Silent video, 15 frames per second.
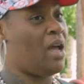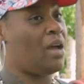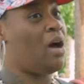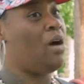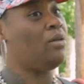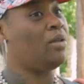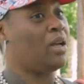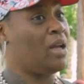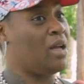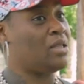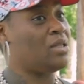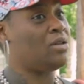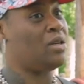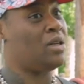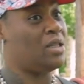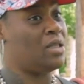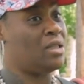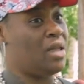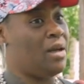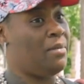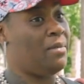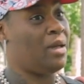had colon cancer in her
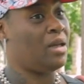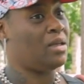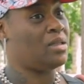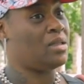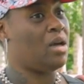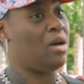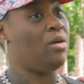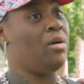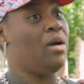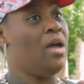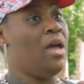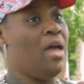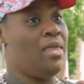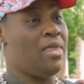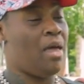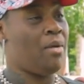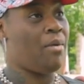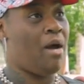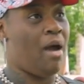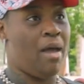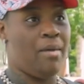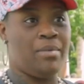stomach. So they
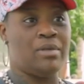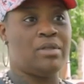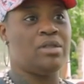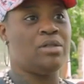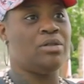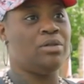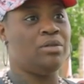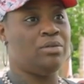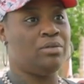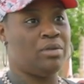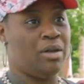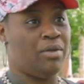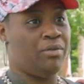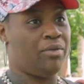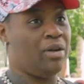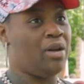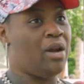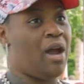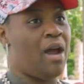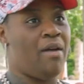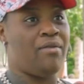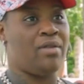were able to get rid
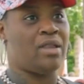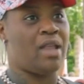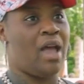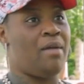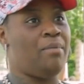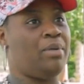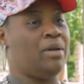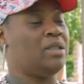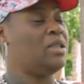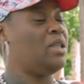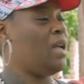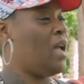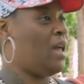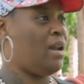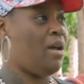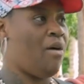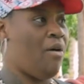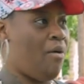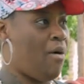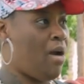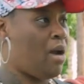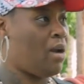of everything, but she had it
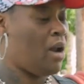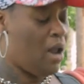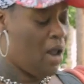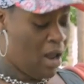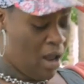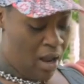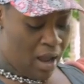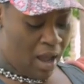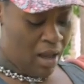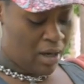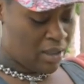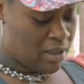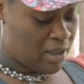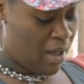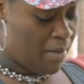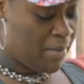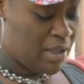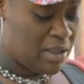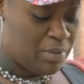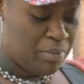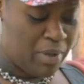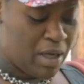hard. Had her
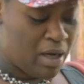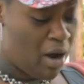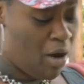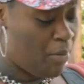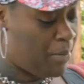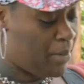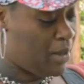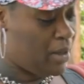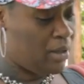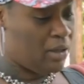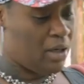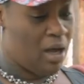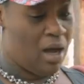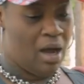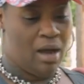stomach split open.